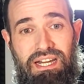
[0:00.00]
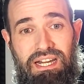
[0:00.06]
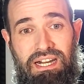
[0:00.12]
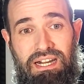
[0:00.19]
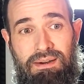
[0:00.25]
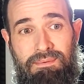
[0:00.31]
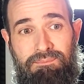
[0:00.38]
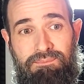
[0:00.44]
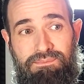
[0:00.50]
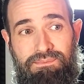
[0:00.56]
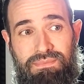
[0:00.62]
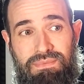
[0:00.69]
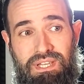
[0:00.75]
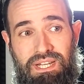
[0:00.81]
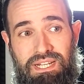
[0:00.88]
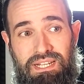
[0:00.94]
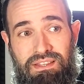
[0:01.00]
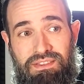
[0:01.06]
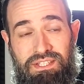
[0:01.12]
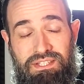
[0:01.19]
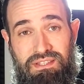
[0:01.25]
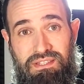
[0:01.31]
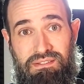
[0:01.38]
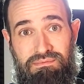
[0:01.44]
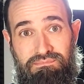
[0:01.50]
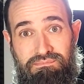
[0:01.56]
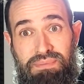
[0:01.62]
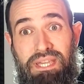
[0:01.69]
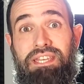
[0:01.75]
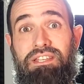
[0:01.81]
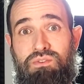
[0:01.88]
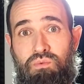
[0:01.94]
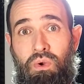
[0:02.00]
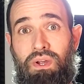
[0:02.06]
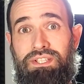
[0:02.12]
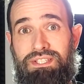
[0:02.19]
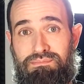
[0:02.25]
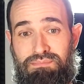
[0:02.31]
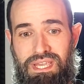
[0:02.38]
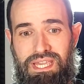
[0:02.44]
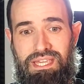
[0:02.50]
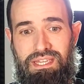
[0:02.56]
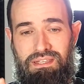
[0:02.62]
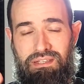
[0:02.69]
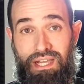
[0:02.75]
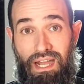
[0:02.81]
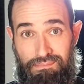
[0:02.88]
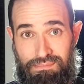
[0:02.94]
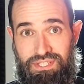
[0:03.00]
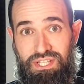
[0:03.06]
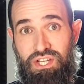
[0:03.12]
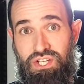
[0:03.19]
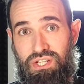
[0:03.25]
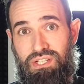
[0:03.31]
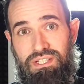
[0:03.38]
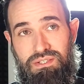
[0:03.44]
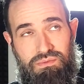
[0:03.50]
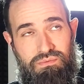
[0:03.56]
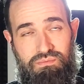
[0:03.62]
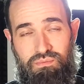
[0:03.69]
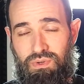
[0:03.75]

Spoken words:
The biggest ones being composition is